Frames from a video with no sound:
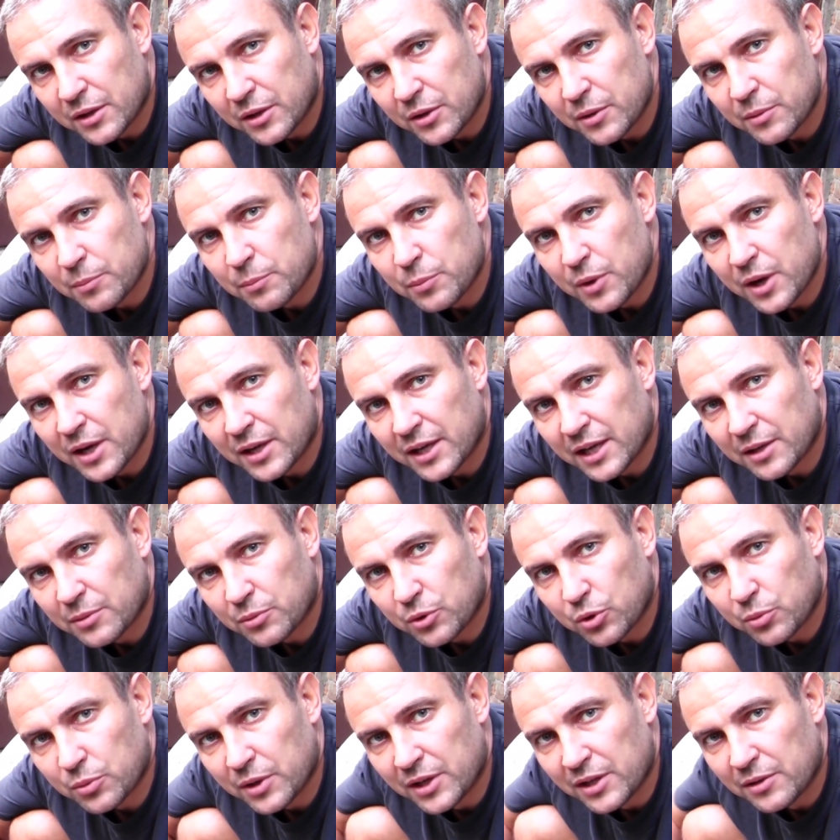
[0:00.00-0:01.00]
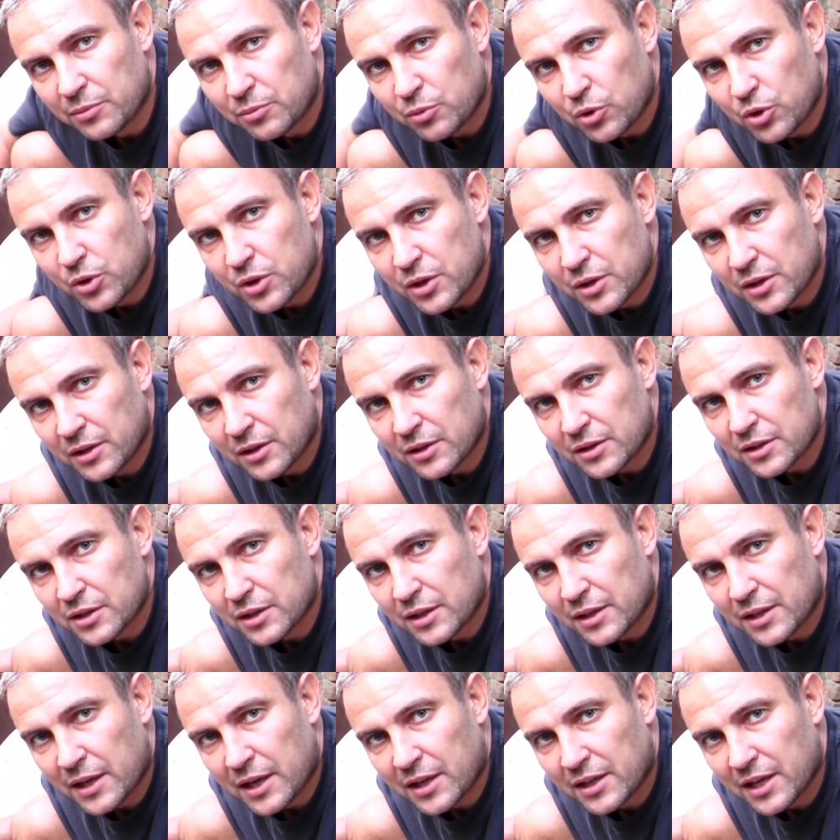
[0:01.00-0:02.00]
Mine have already fallen,
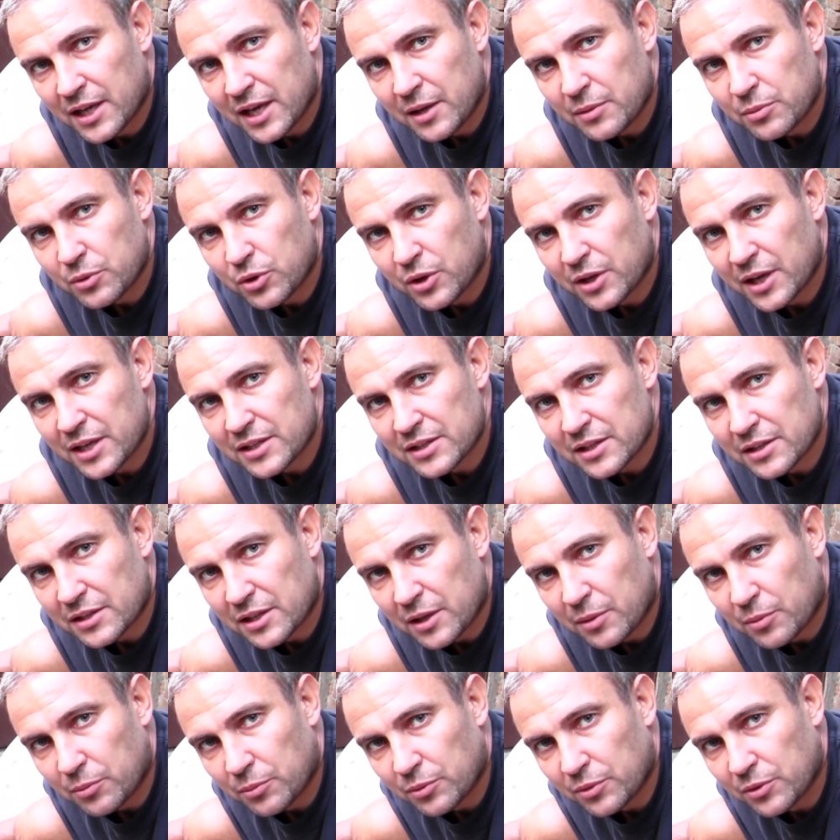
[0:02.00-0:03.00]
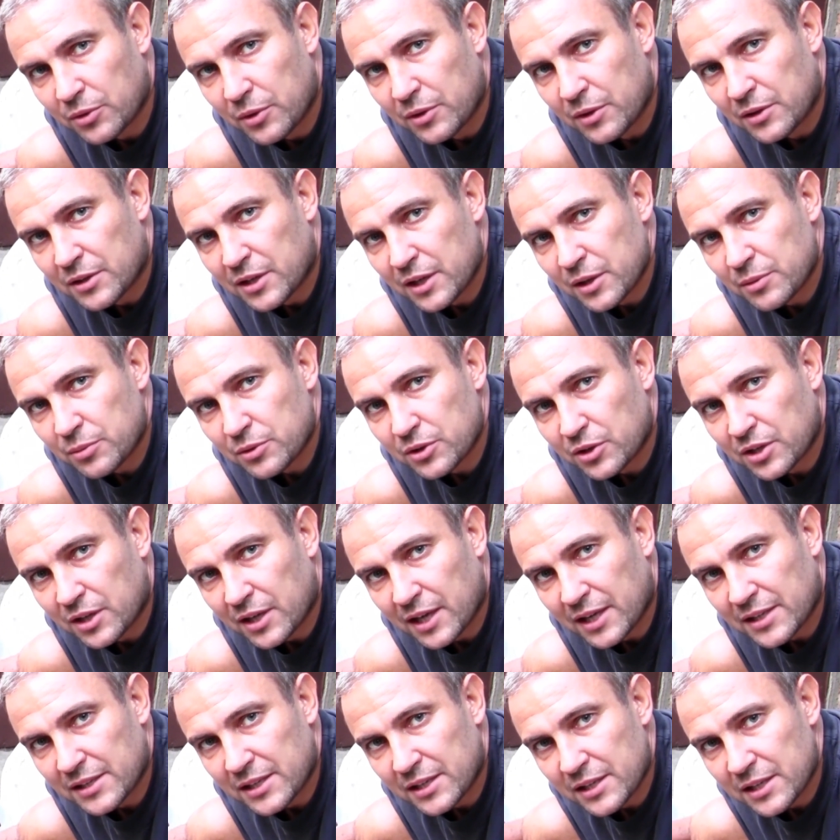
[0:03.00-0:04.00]
and I have collected them. After
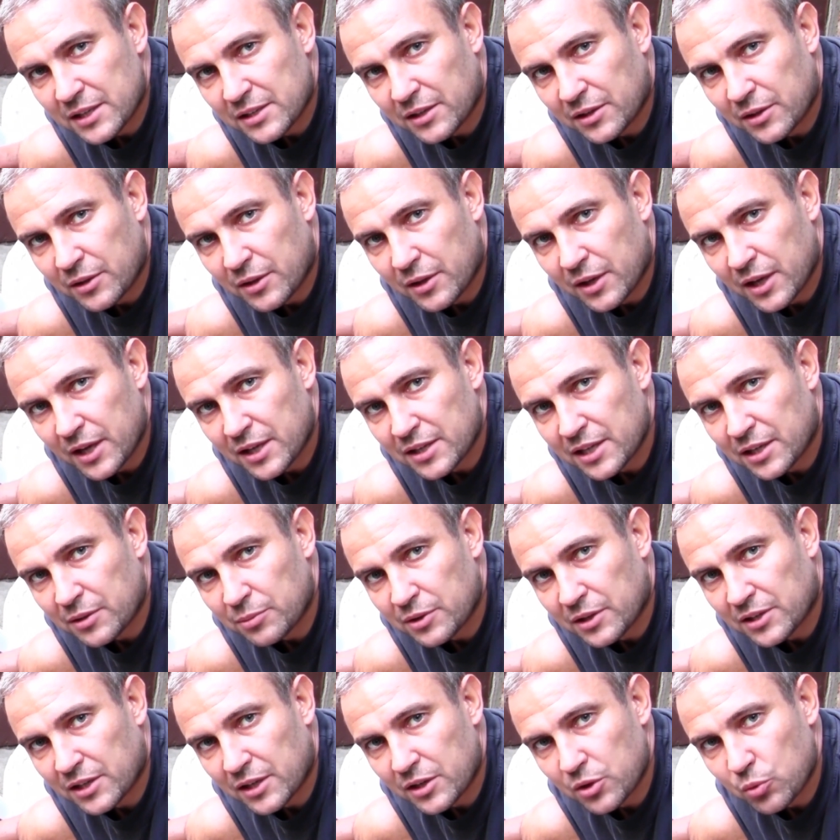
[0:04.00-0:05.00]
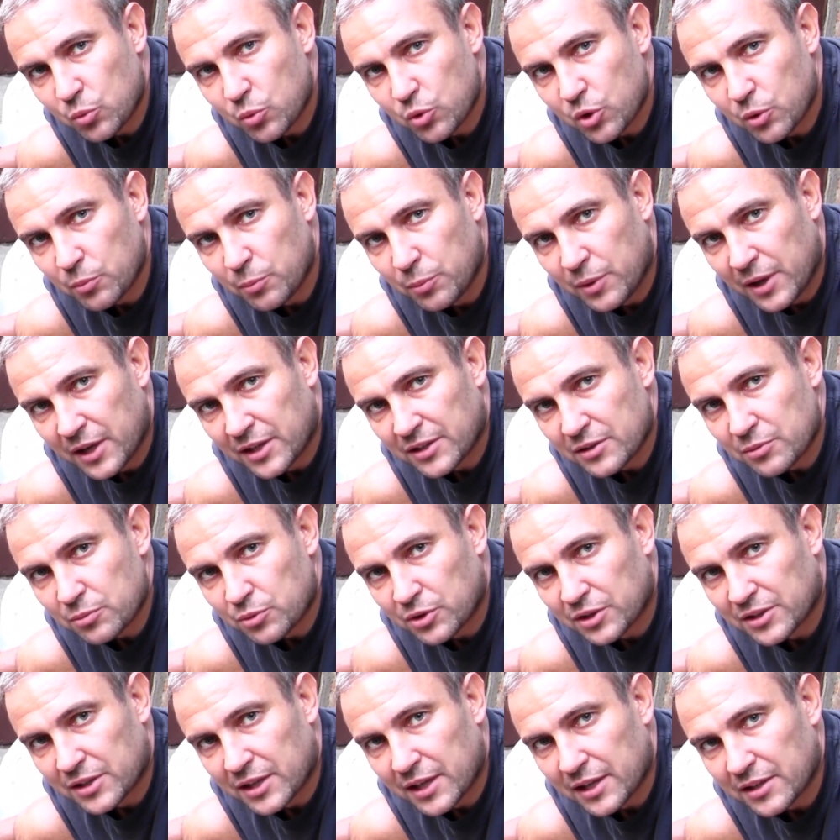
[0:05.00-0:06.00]
collecting it, I leave it in a warm place for
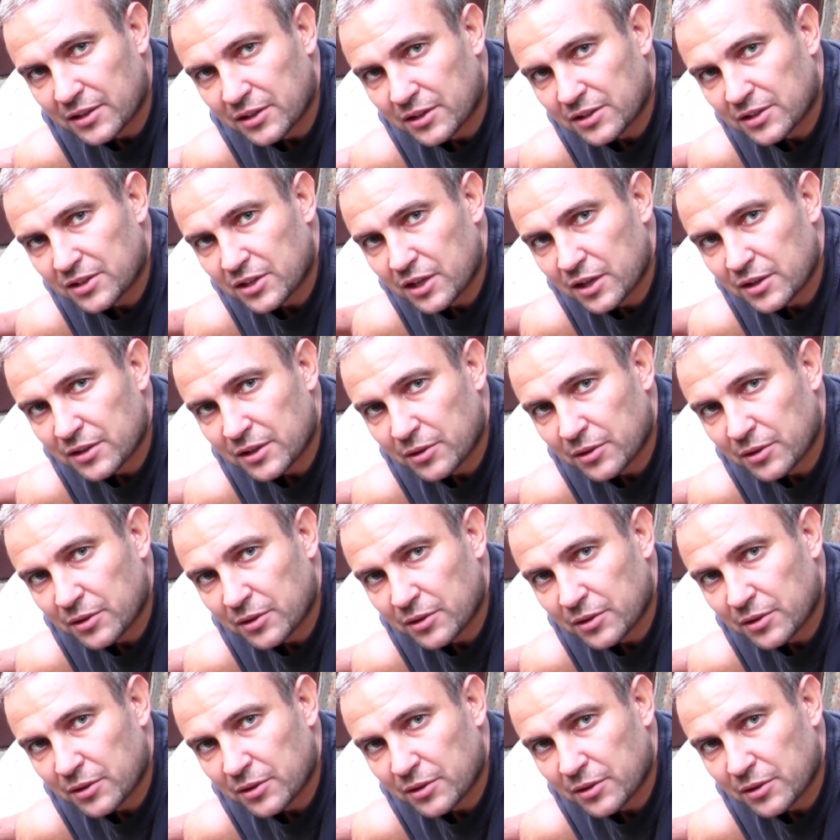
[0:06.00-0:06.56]
a day to start the